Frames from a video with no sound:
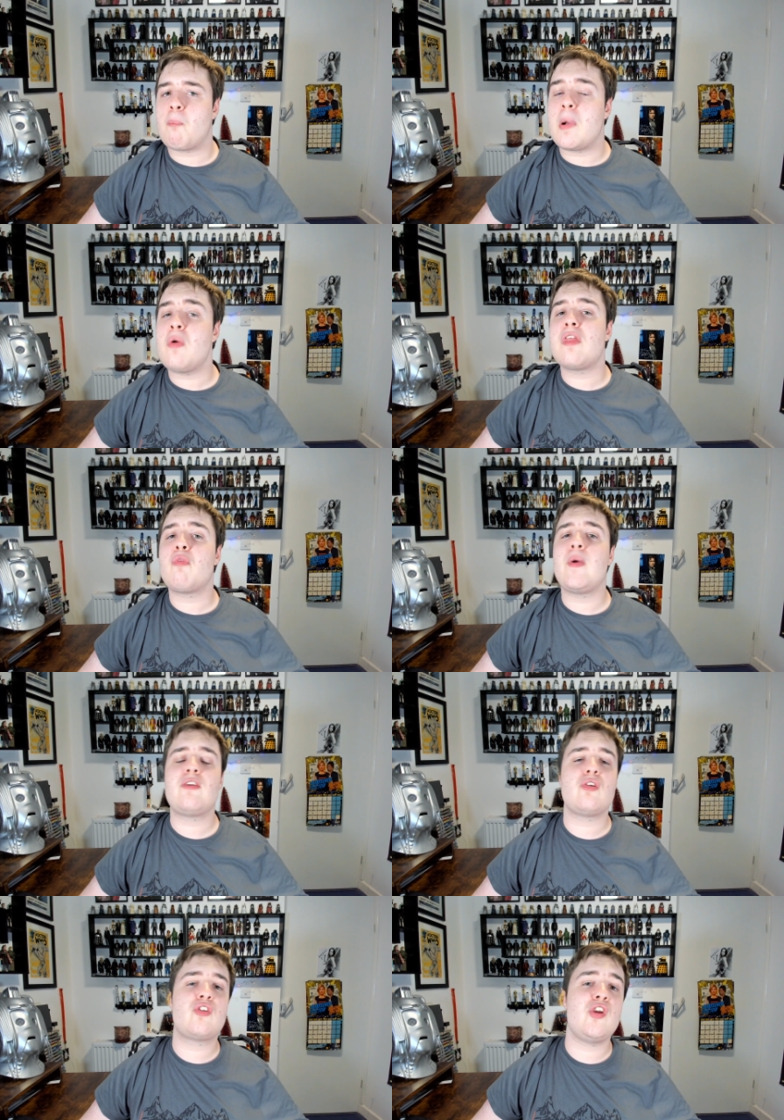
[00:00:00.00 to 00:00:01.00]
both of
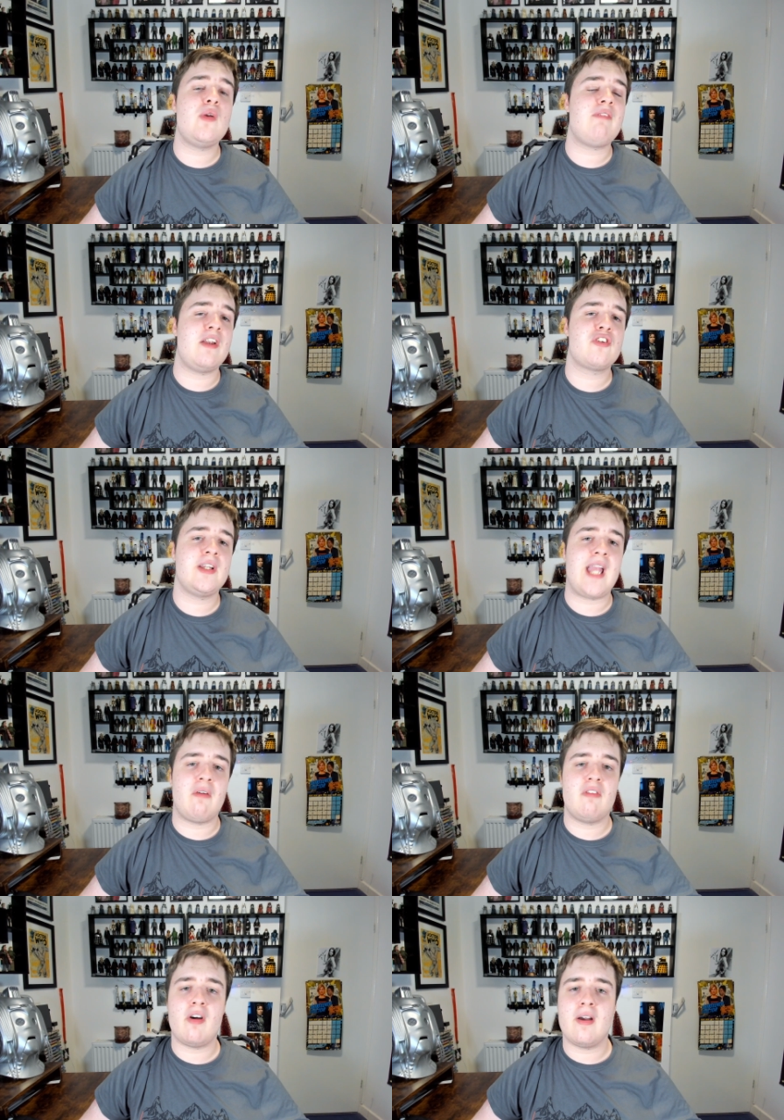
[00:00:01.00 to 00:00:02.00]
which do eventually get
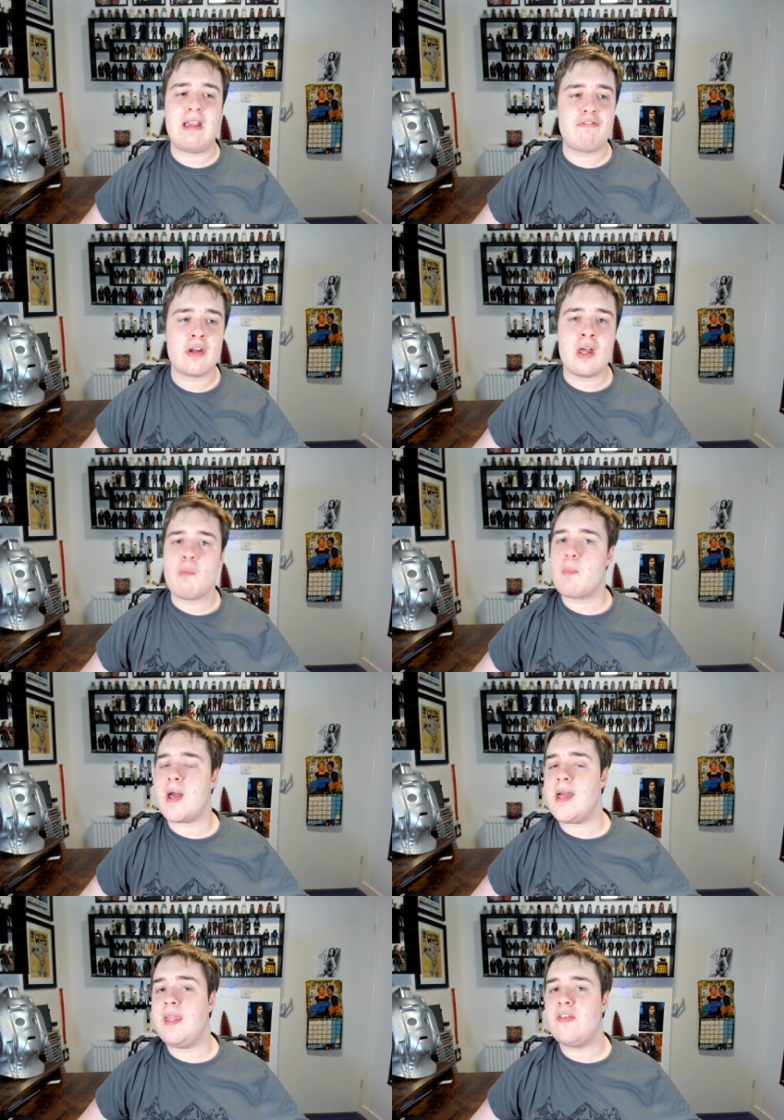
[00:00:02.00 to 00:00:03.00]
revived, but
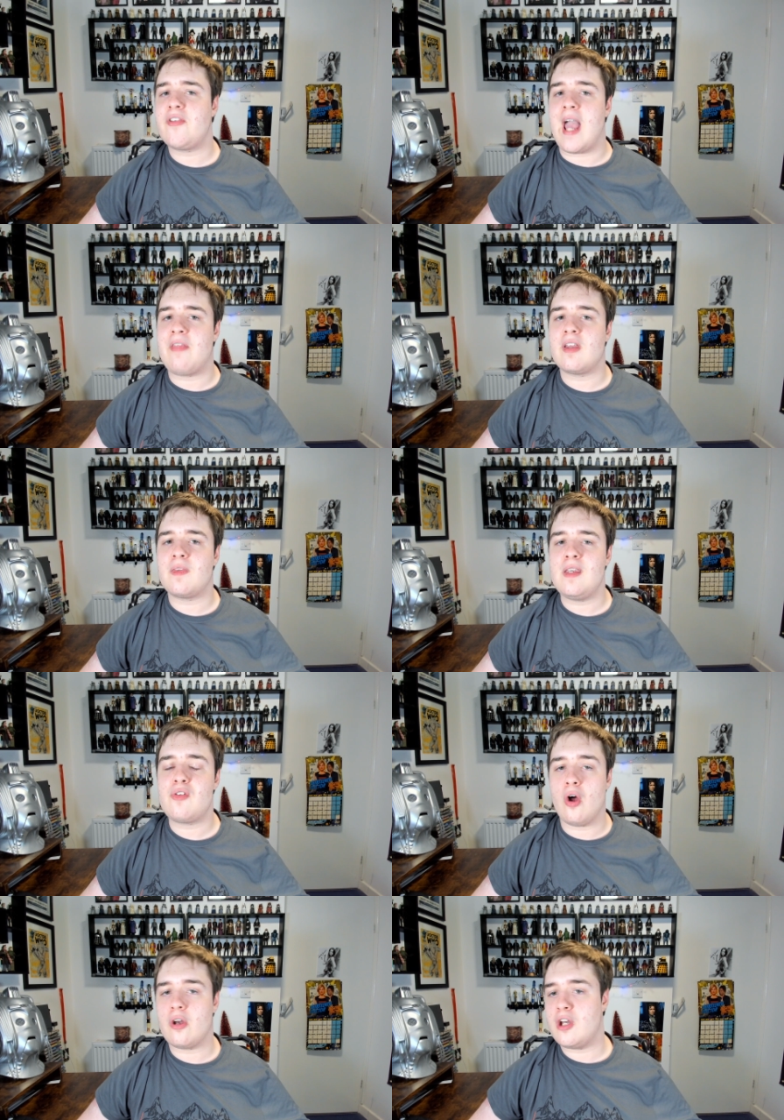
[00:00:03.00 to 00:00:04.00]
Ace getting the
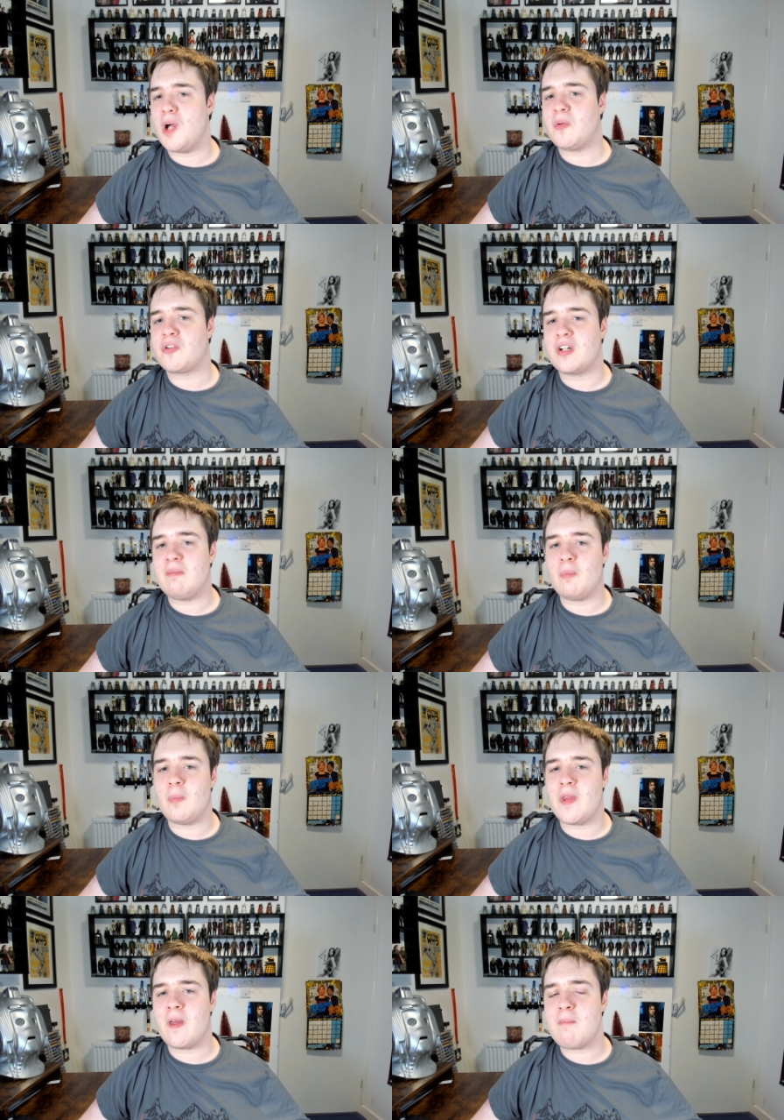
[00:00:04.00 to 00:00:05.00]
Donna Noble treatment
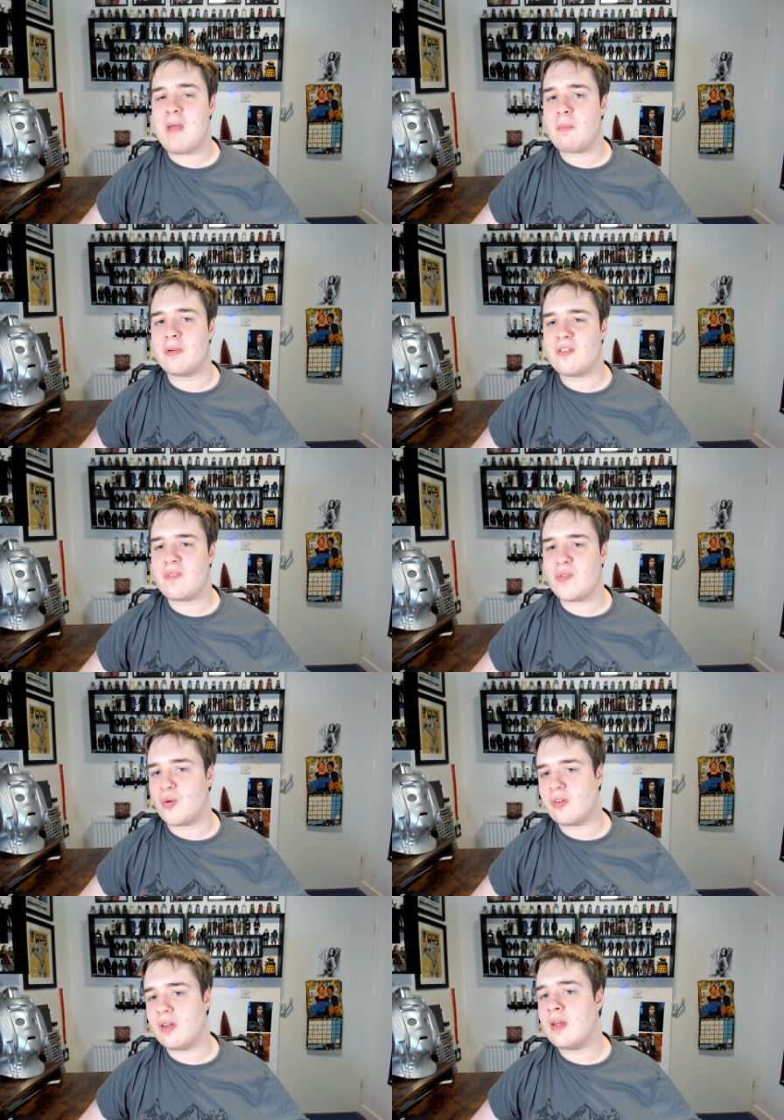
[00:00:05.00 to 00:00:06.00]
with her memories of the
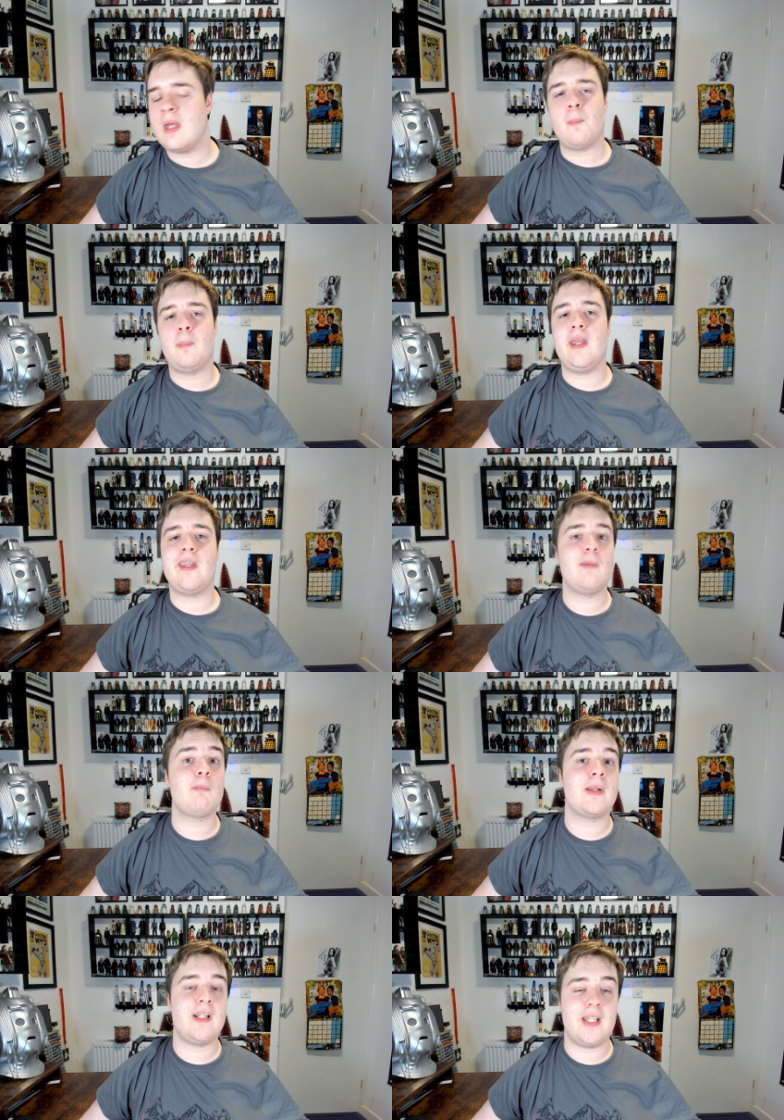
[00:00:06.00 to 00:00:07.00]
Doctor being
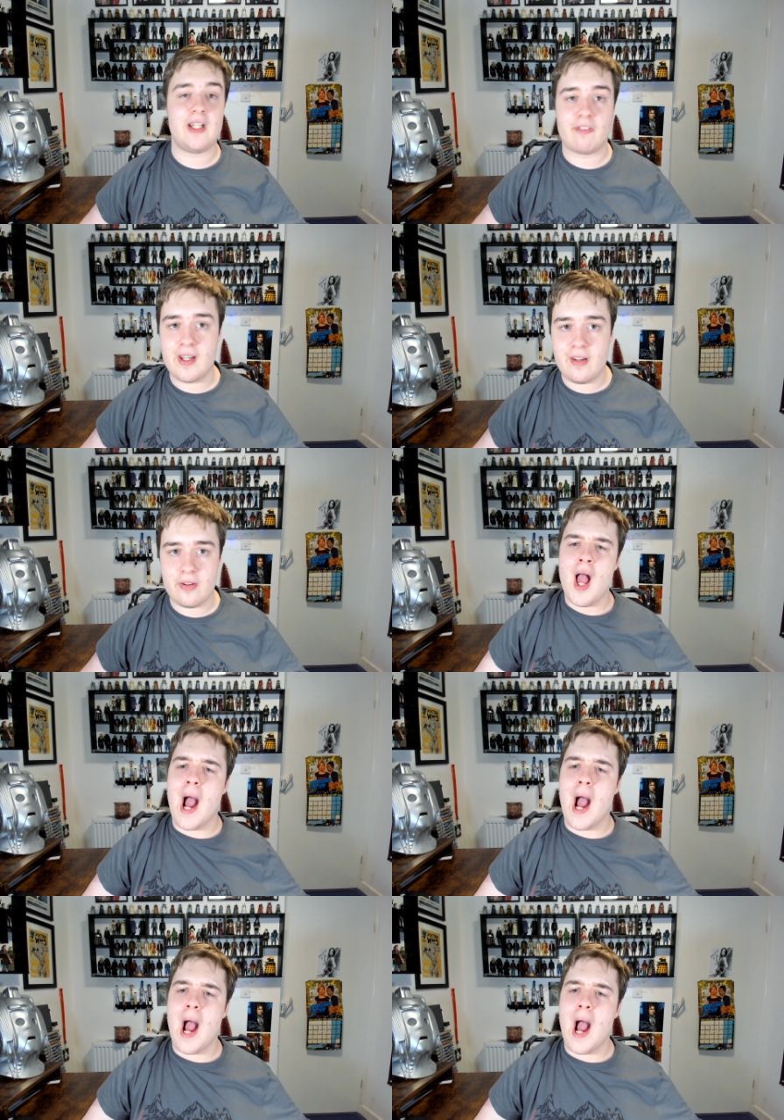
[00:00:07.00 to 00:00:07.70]
completely erased.